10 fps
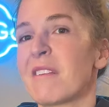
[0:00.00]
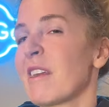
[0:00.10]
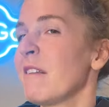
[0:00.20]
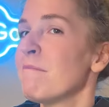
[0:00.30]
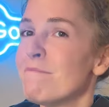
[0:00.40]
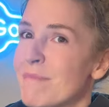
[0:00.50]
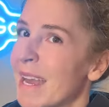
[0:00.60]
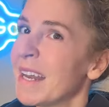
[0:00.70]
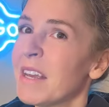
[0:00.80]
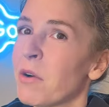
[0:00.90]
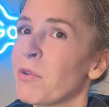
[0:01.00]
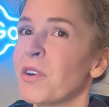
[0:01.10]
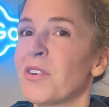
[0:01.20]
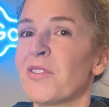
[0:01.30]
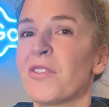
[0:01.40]
And many
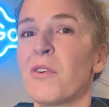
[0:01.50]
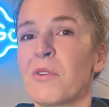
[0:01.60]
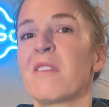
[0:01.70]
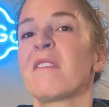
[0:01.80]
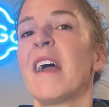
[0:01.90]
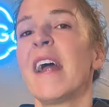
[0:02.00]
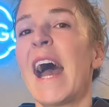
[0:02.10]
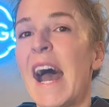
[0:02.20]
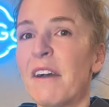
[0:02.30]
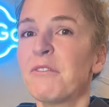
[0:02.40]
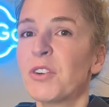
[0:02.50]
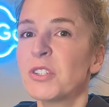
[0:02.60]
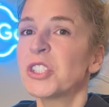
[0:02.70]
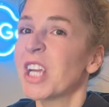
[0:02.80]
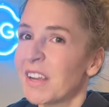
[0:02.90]
owners notice that after
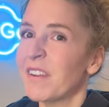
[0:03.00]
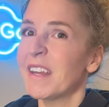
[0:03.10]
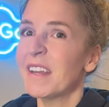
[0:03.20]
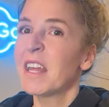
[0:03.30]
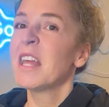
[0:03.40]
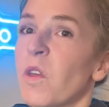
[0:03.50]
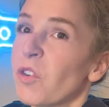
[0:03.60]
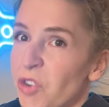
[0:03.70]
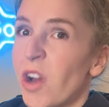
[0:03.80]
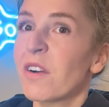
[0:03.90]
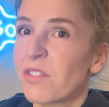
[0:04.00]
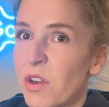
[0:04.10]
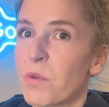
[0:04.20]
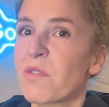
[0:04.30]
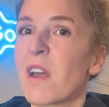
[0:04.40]
shaving, their dog's
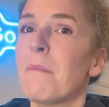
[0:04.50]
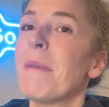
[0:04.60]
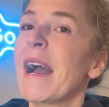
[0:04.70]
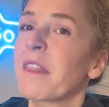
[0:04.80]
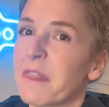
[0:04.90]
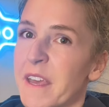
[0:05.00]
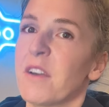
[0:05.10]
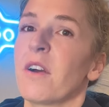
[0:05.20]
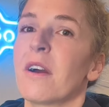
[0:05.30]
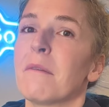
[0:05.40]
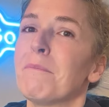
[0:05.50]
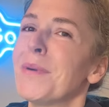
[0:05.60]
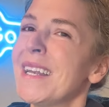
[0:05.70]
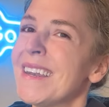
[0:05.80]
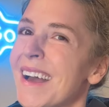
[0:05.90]
coats come back thicker,
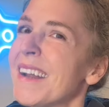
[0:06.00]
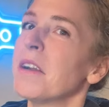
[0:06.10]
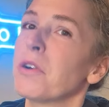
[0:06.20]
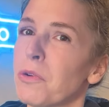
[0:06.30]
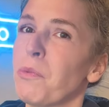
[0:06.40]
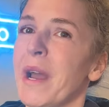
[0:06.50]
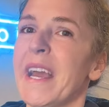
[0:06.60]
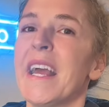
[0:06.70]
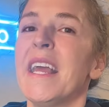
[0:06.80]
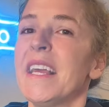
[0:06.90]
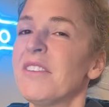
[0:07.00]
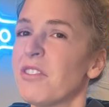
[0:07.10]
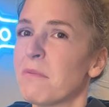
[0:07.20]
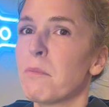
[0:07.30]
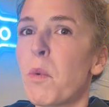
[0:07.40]
but not in a good way. It's
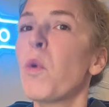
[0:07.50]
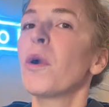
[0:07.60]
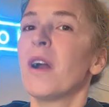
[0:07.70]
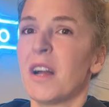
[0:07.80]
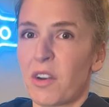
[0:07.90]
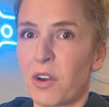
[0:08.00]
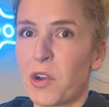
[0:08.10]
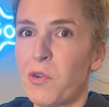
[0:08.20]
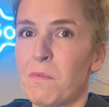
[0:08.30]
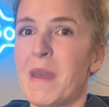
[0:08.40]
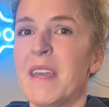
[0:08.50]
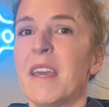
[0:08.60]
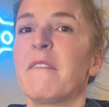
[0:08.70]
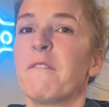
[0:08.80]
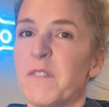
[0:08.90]
just more undercoat,
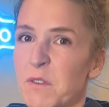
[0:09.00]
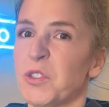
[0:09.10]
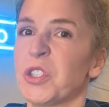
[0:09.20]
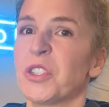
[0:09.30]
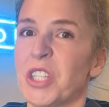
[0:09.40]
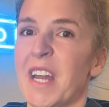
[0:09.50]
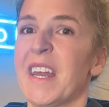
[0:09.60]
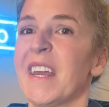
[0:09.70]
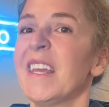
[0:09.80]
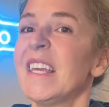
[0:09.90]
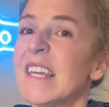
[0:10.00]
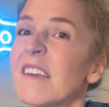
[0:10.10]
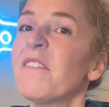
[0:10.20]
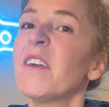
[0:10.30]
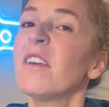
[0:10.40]
making future shedding
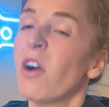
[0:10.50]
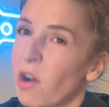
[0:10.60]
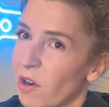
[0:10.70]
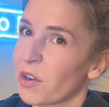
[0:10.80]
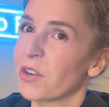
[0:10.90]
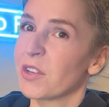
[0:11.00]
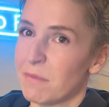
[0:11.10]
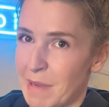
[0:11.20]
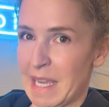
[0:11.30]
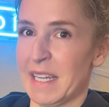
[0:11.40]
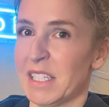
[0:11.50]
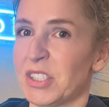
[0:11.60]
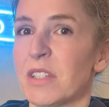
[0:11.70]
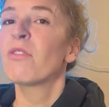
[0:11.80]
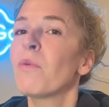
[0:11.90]
even harder to
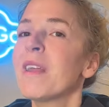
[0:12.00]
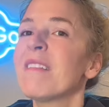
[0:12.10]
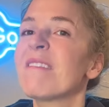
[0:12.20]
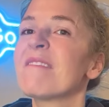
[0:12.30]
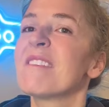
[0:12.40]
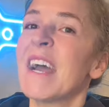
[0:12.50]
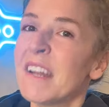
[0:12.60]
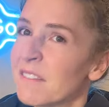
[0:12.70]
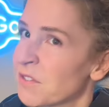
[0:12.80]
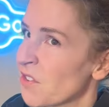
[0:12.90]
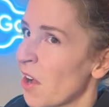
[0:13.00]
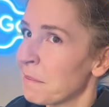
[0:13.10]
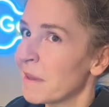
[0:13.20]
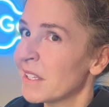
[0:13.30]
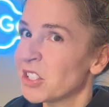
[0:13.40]
manage. So instead of
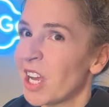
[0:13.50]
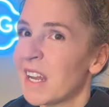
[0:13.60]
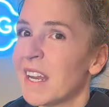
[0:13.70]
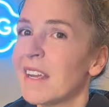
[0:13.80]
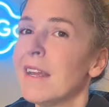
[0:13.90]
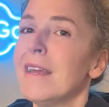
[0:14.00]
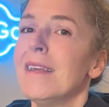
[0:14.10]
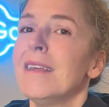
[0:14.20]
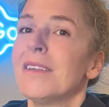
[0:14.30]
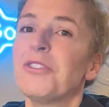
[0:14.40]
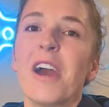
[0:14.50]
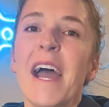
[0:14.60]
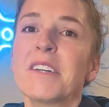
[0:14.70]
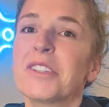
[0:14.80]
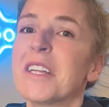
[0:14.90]
stopping the shedding, you're
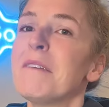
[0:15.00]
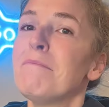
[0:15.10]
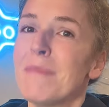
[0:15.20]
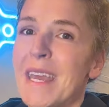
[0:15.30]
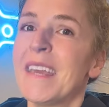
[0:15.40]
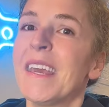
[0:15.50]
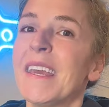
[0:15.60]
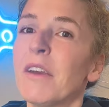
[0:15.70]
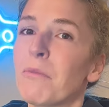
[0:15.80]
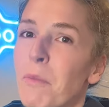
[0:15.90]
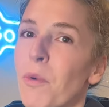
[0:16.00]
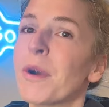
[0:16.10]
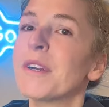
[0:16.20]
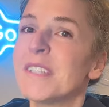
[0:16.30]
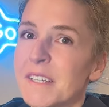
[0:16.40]
actually making it
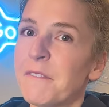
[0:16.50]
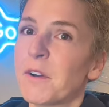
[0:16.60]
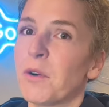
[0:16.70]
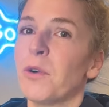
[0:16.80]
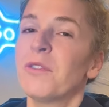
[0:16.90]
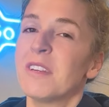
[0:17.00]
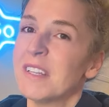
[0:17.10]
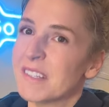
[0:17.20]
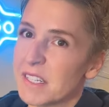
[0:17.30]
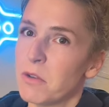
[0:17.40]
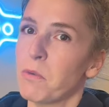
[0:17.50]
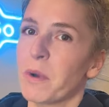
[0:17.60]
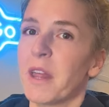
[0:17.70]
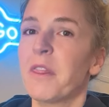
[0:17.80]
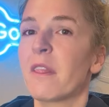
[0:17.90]
more difficult to deal
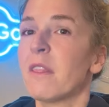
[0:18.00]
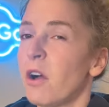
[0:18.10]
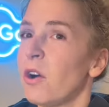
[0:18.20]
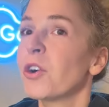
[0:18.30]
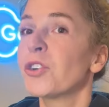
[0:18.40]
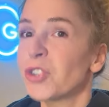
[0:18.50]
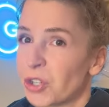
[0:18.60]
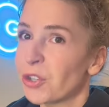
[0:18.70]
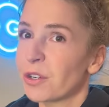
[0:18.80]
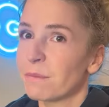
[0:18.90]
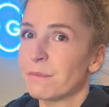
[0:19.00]
with long term.